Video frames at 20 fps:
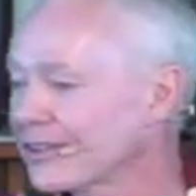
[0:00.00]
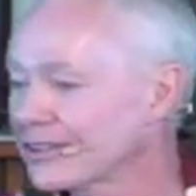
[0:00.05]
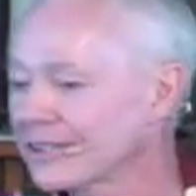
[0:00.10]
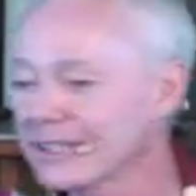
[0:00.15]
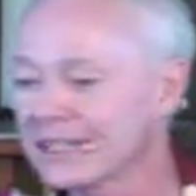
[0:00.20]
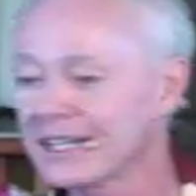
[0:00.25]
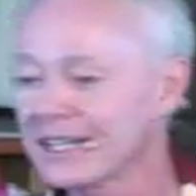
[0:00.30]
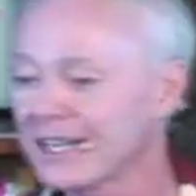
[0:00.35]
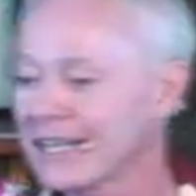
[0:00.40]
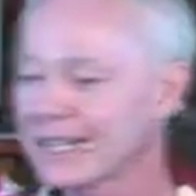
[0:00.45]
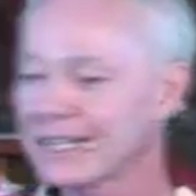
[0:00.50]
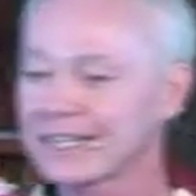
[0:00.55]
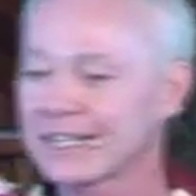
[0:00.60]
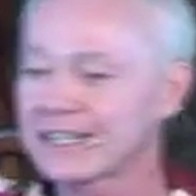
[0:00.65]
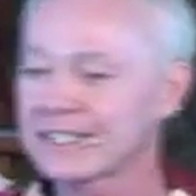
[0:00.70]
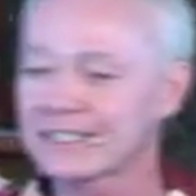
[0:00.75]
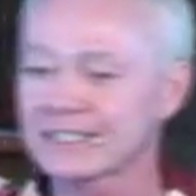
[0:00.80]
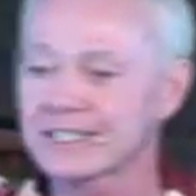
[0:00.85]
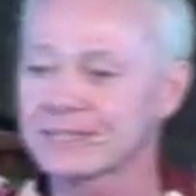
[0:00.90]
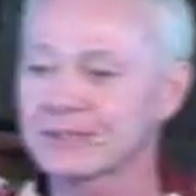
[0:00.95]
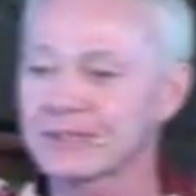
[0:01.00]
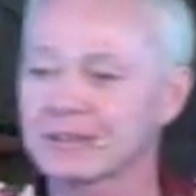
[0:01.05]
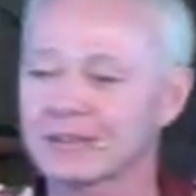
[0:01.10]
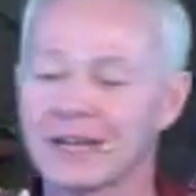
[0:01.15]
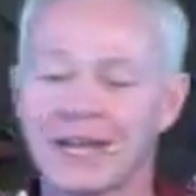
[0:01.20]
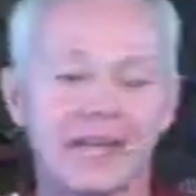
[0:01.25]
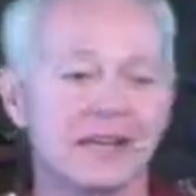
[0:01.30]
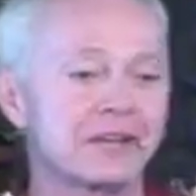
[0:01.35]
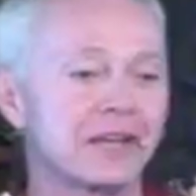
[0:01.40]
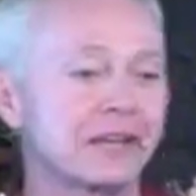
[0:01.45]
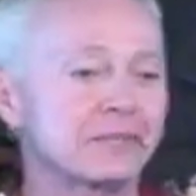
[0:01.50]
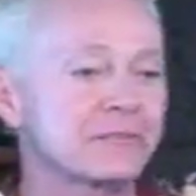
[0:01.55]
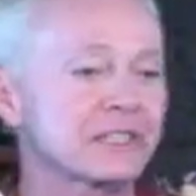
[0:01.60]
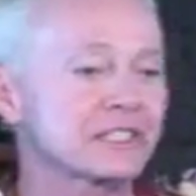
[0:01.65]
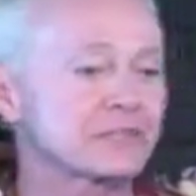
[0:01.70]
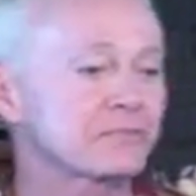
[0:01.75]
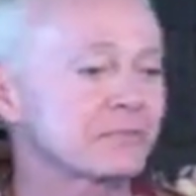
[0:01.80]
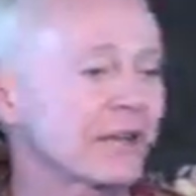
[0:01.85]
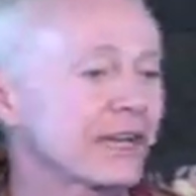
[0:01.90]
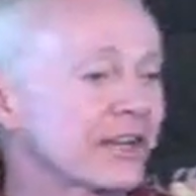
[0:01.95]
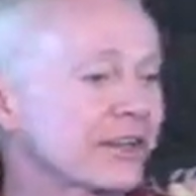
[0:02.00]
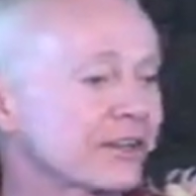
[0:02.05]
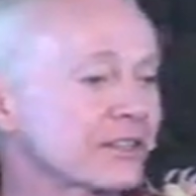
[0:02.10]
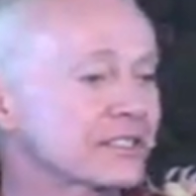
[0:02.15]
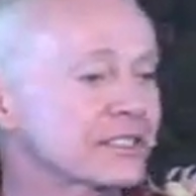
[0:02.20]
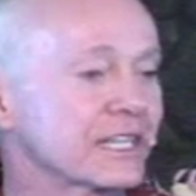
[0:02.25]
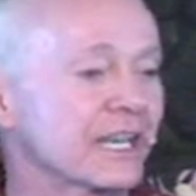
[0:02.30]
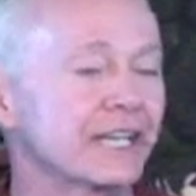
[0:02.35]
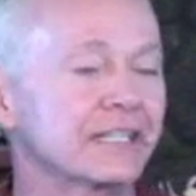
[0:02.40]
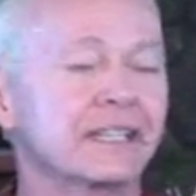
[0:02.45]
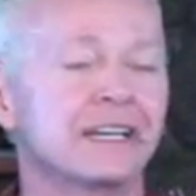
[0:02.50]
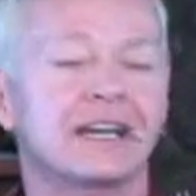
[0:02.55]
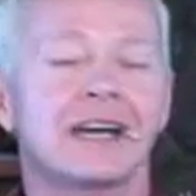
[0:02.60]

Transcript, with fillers: And it's going to be, and Miss Baker said,